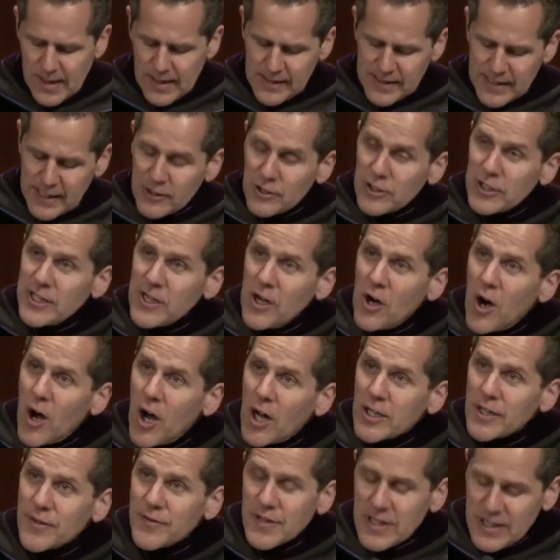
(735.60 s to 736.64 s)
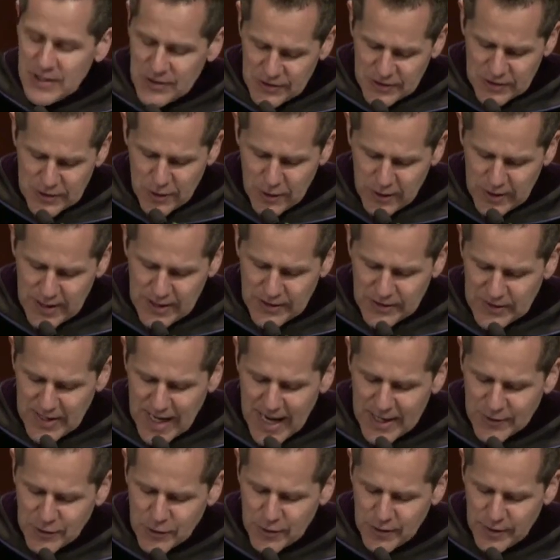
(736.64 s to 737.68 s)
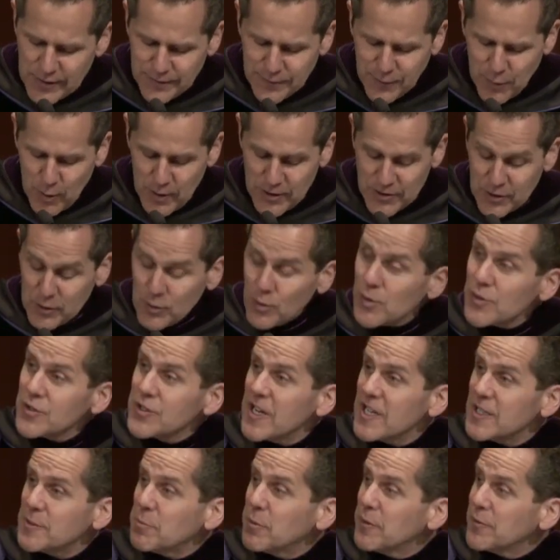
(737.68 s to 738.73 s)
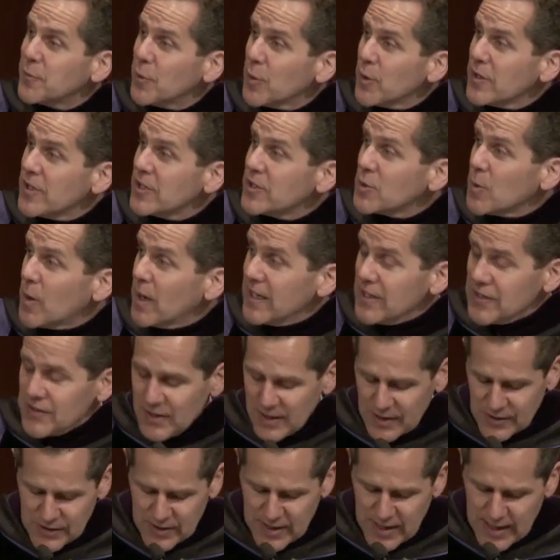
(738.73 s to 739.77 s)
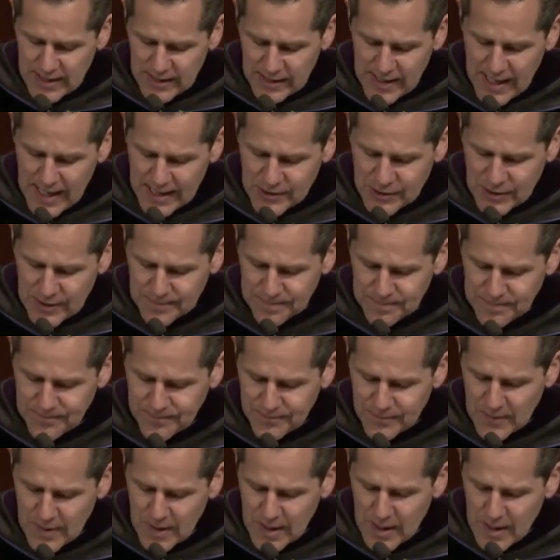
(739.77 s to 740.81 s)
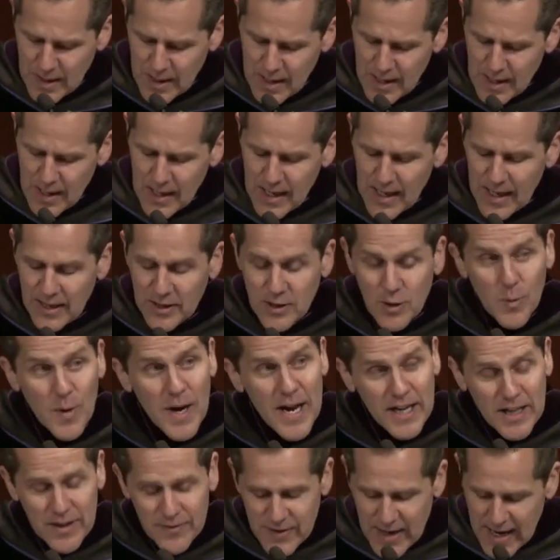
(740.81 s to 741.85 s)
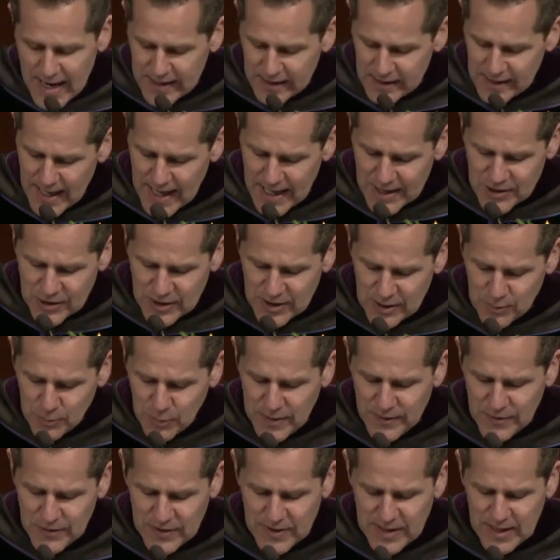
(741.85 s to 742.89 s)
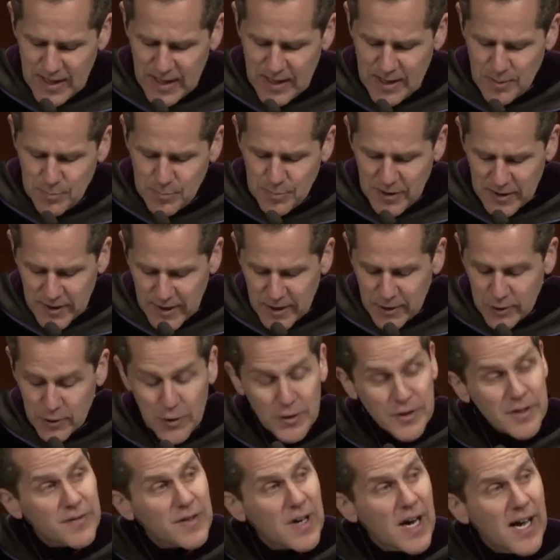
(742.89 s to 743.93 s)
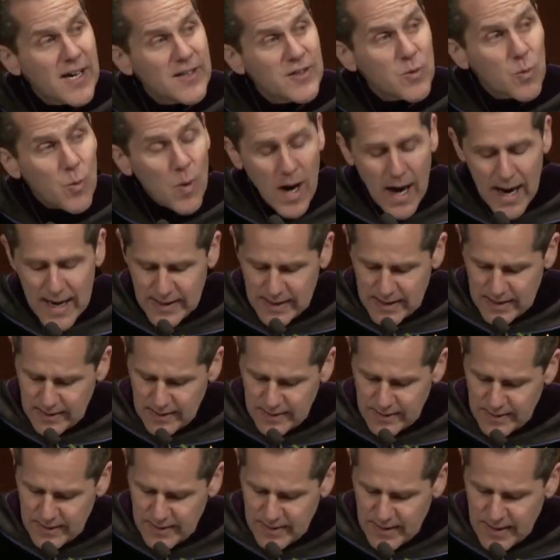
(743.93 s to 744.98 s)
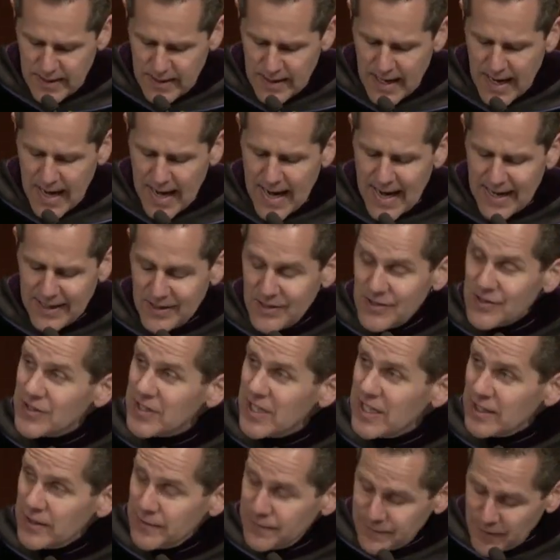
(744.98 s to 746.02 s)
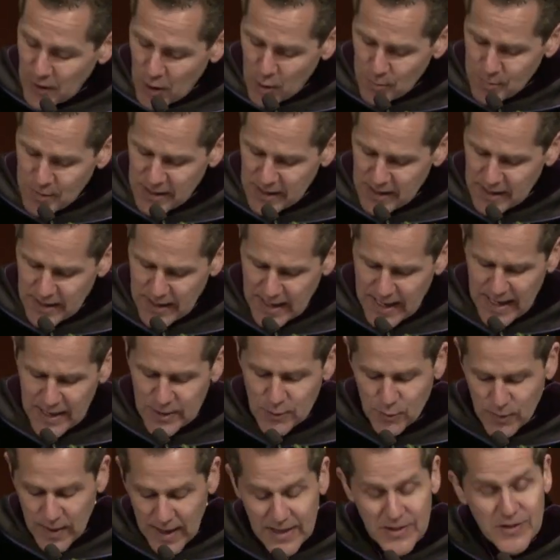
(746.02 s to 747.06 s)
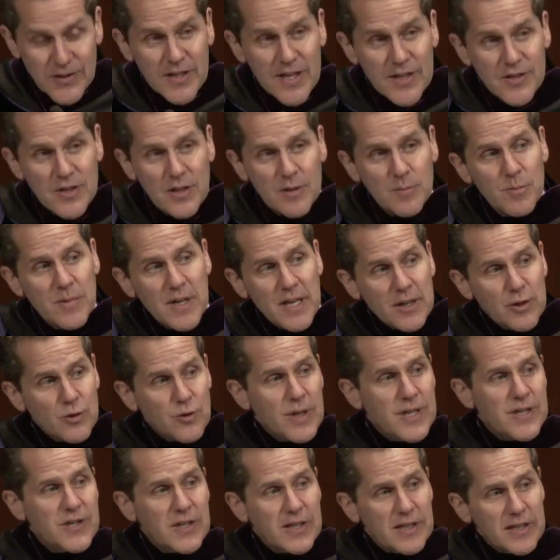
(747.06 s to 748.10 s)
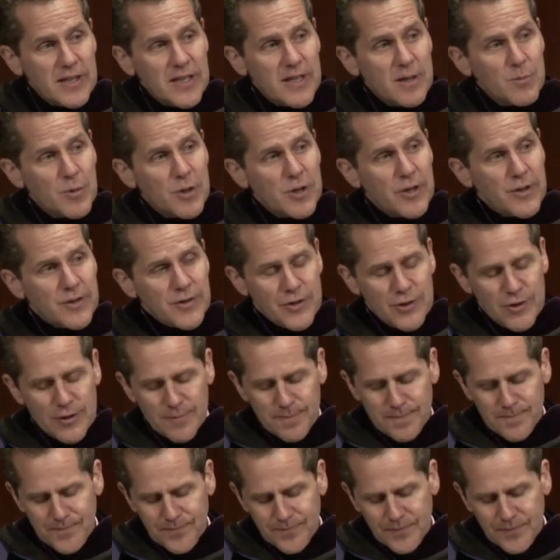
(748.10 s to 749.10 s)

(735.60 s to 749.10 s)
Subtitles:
Nearly all of these students entered the Ford School just before the 2016 election. In the wake of that election, we've seen political divides widen and xenophobia and racism increasingly emerge.